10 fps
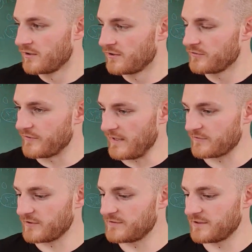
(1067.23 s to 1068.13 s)
So that's
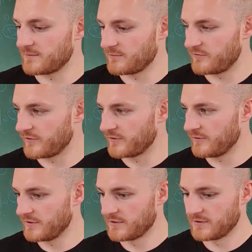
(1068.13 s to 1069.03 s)
idea number 2,
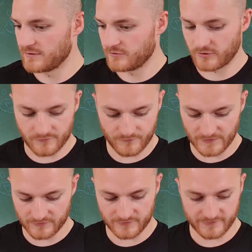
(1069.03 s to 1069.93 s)
try and
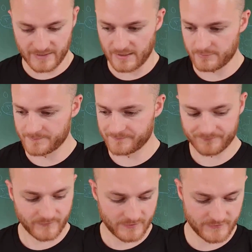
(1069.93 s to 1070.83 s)
fix the scab.
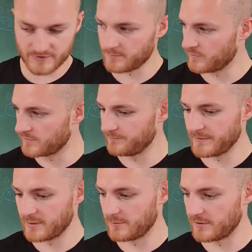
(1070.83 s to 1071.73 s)
Idea number 1,
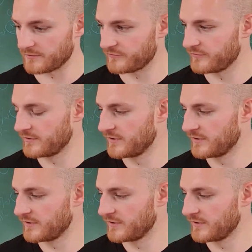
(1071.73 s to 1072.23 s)
bigger box.